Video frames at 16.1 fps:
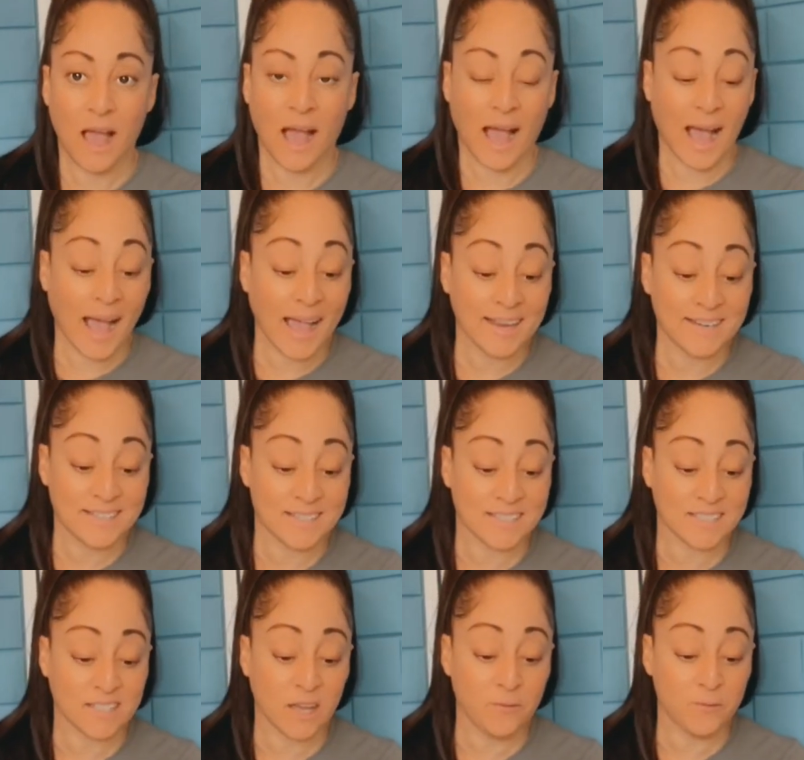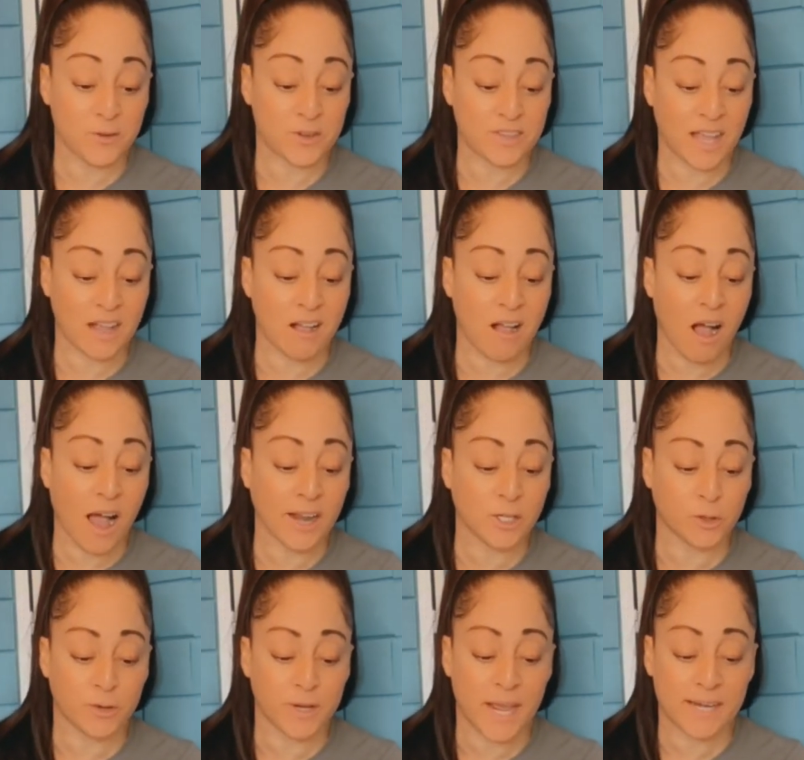I discovered that God
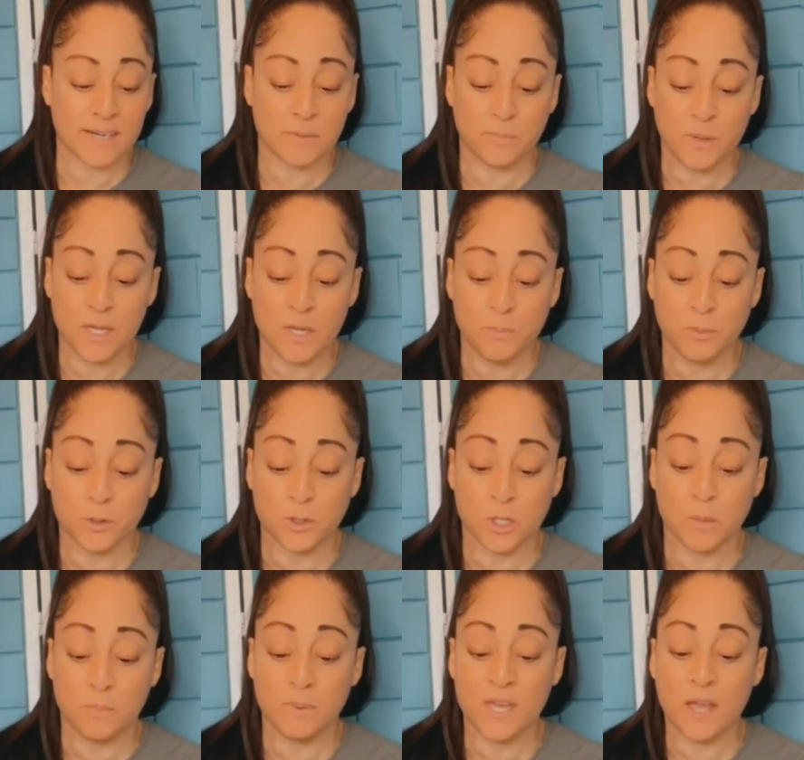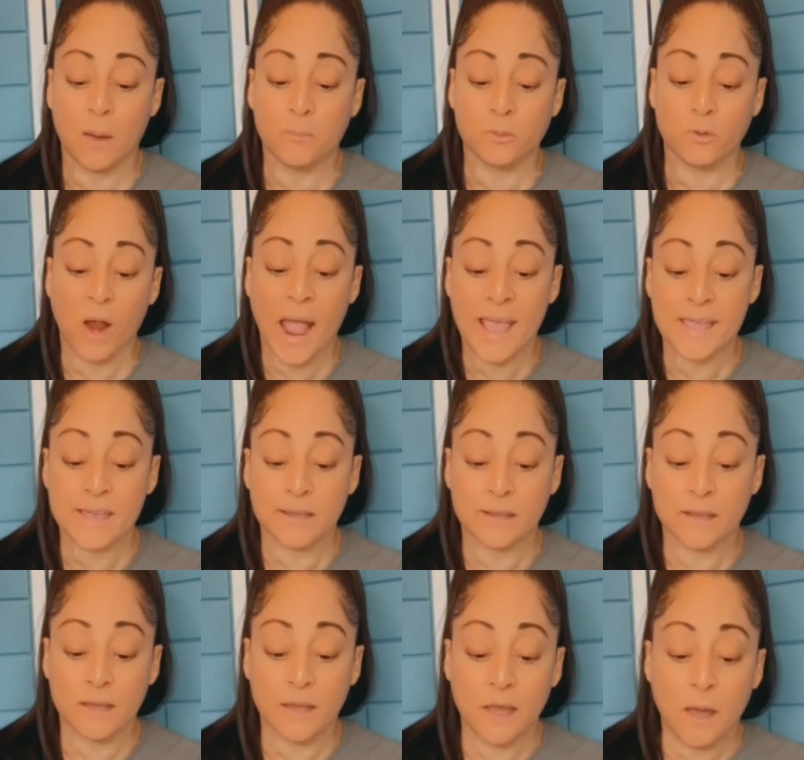created people to be upright,
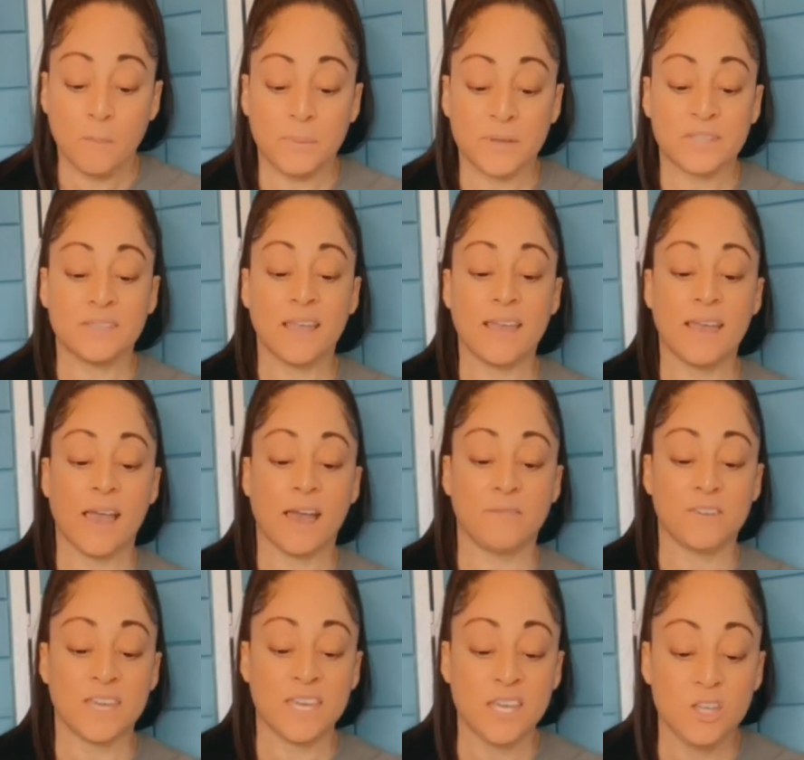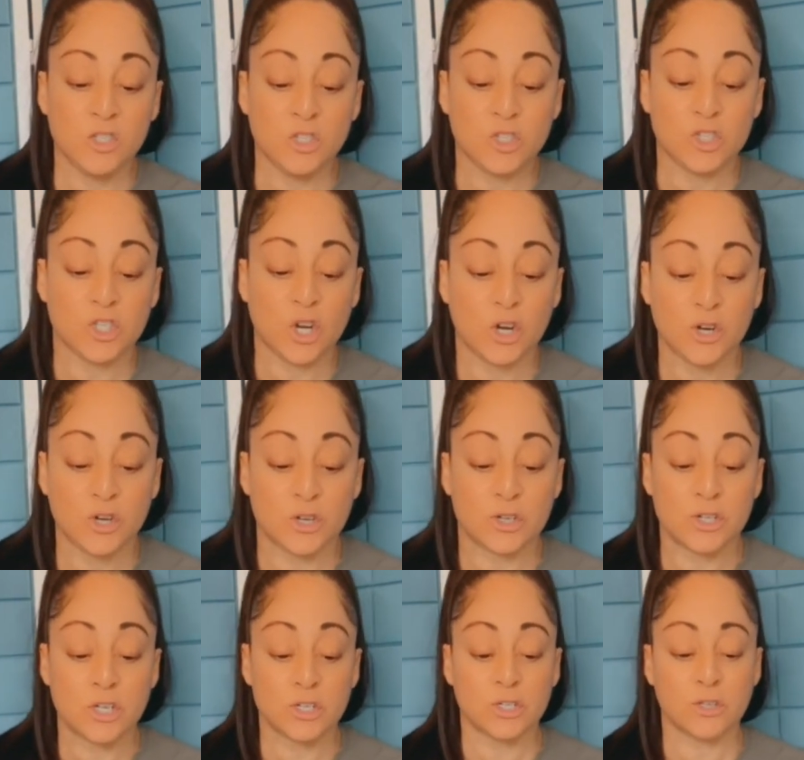but they have each
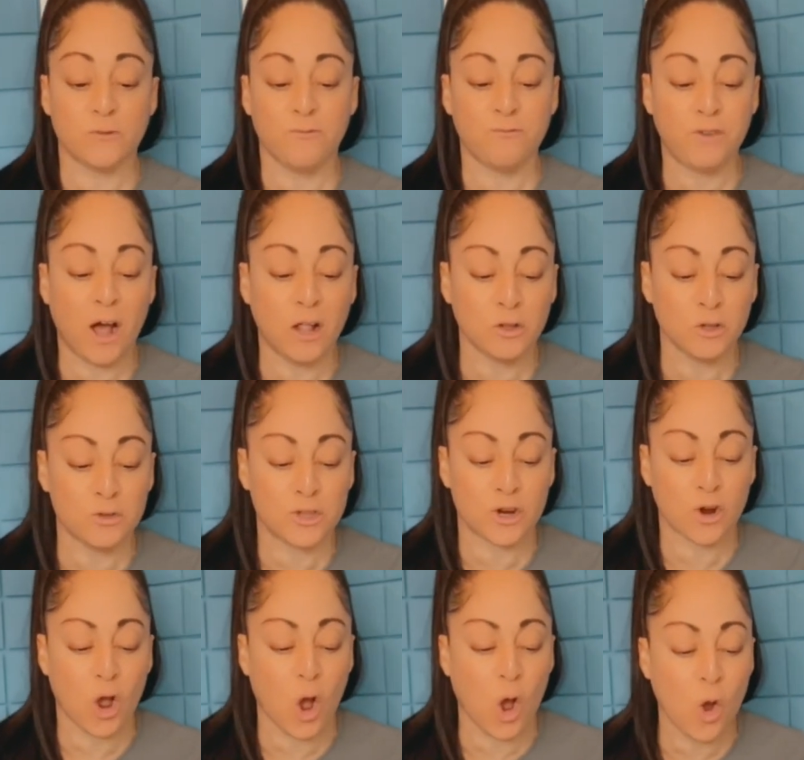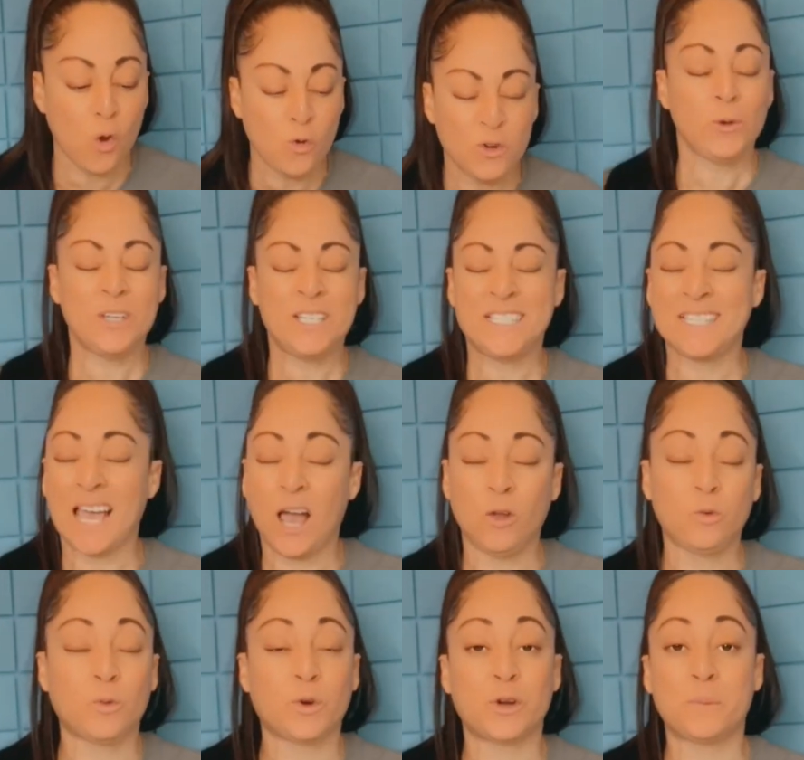turned to follow their own
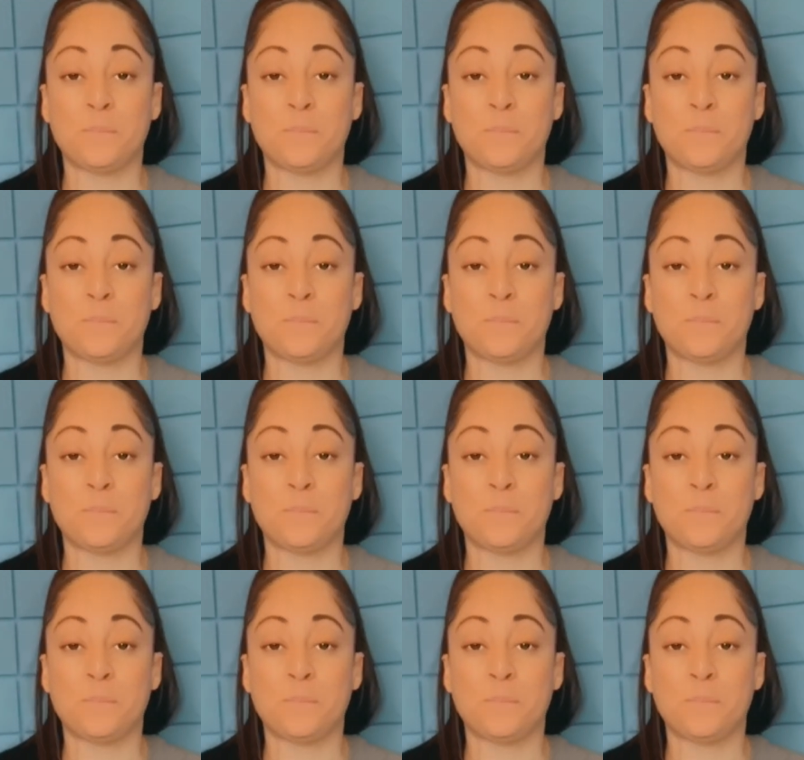downward